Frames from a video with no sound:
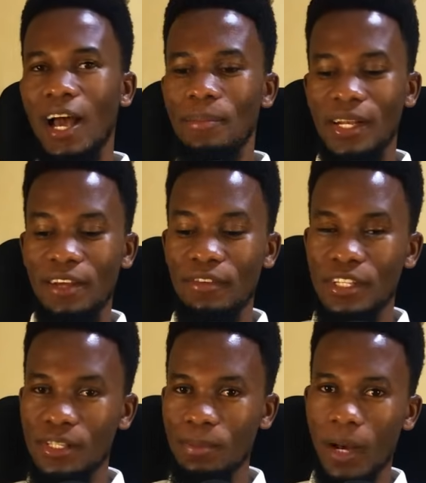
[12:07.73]
I believe
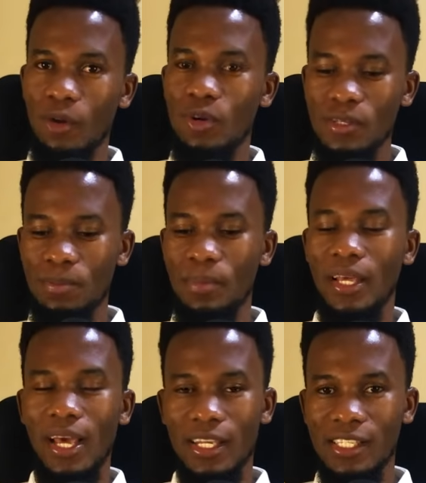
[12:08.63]
it's Marwa's
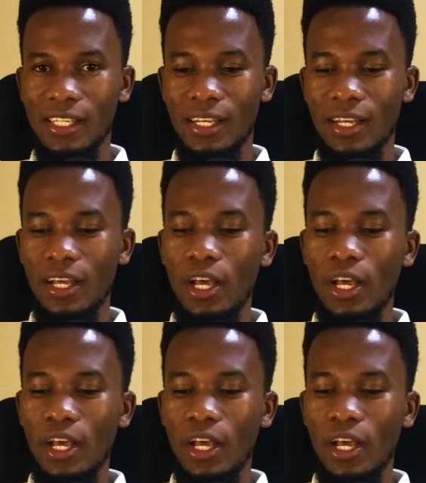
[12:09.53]
big idea.